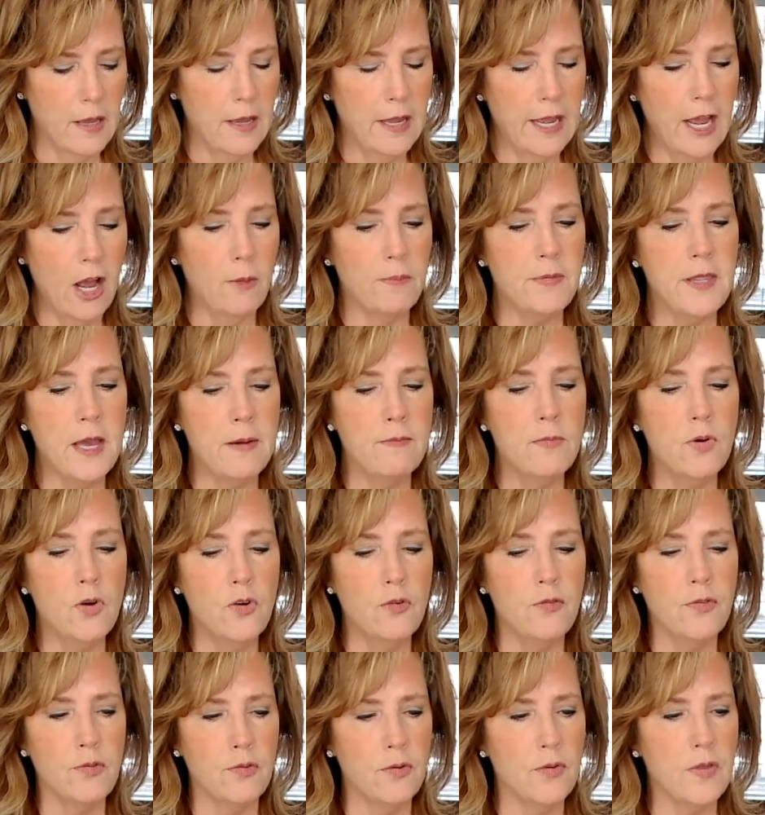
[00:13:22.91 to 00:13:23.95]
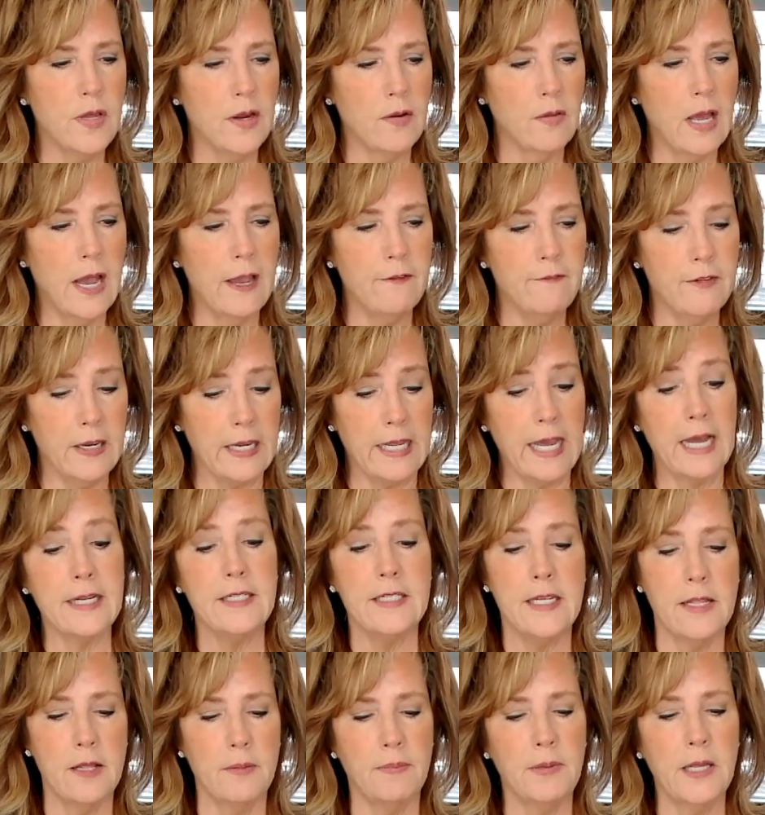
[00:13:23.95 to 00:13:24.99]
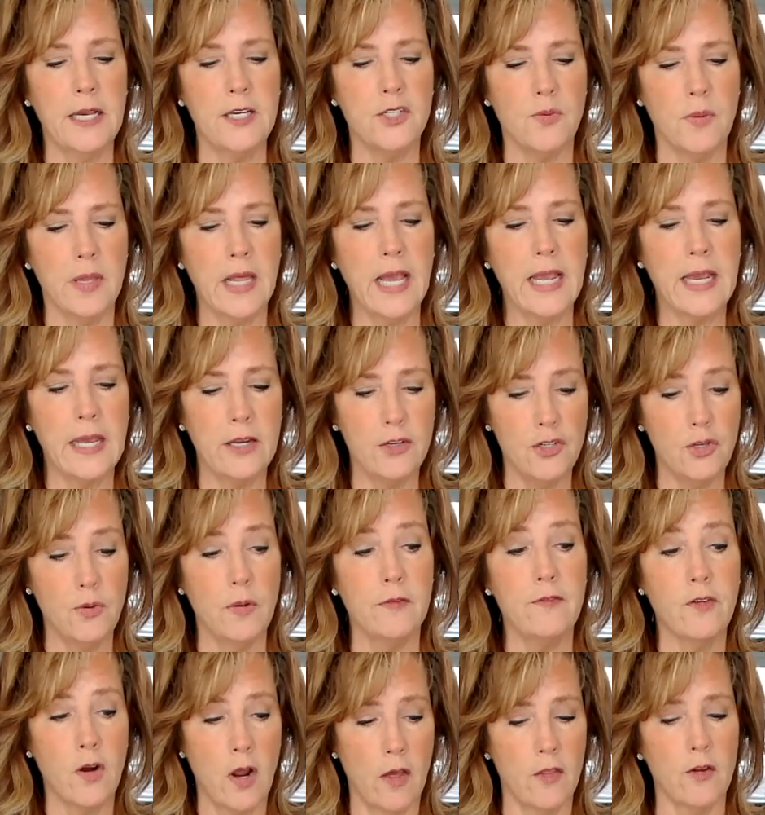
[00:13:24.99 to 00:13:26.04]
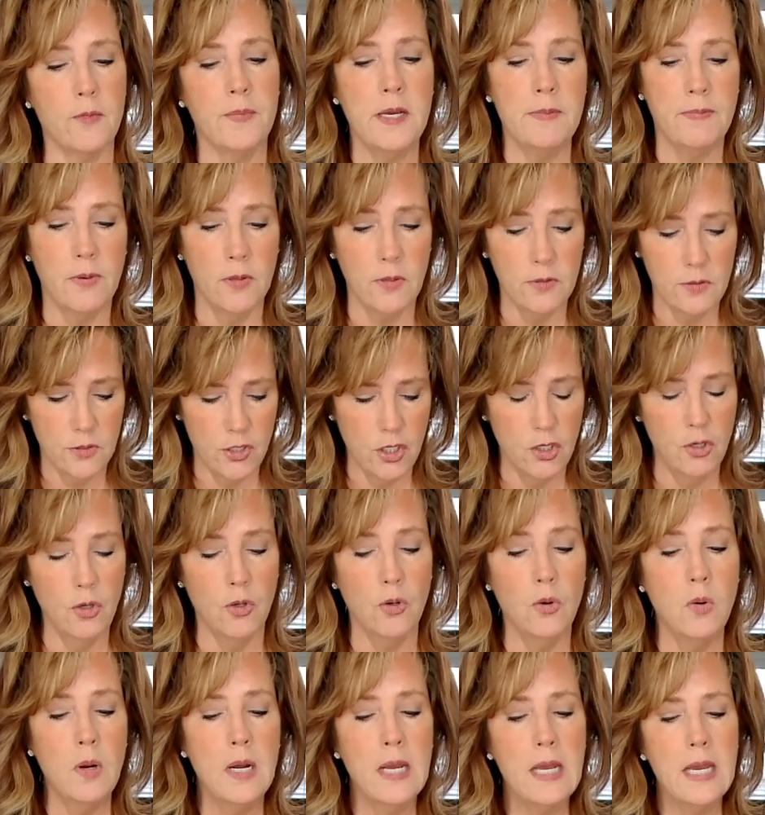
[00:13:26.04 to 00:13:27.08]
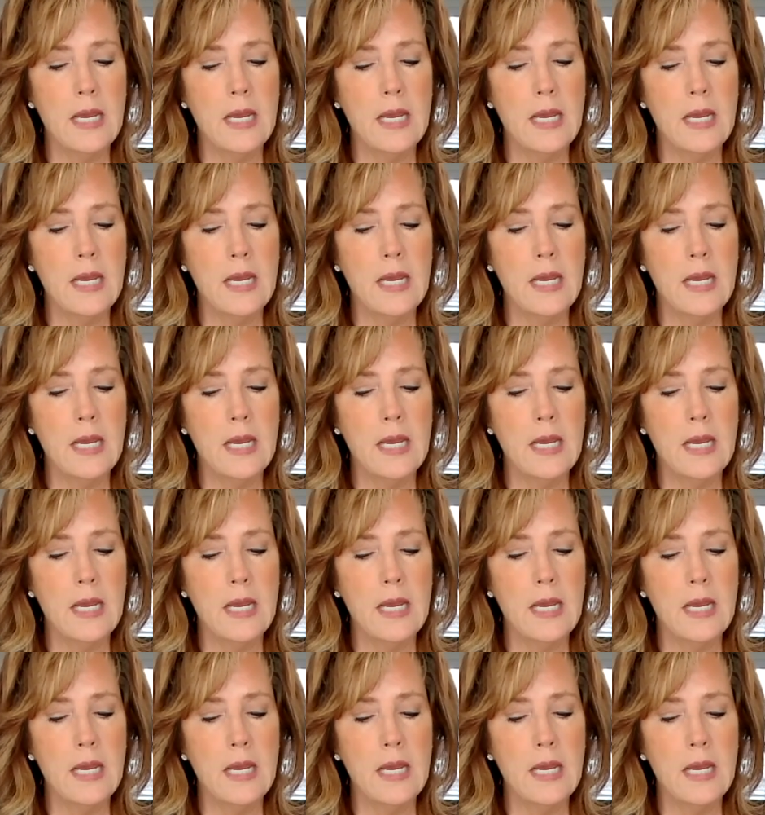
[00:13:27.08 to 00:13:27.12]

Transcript: help them move through their life and get to the place where they can do it for other people too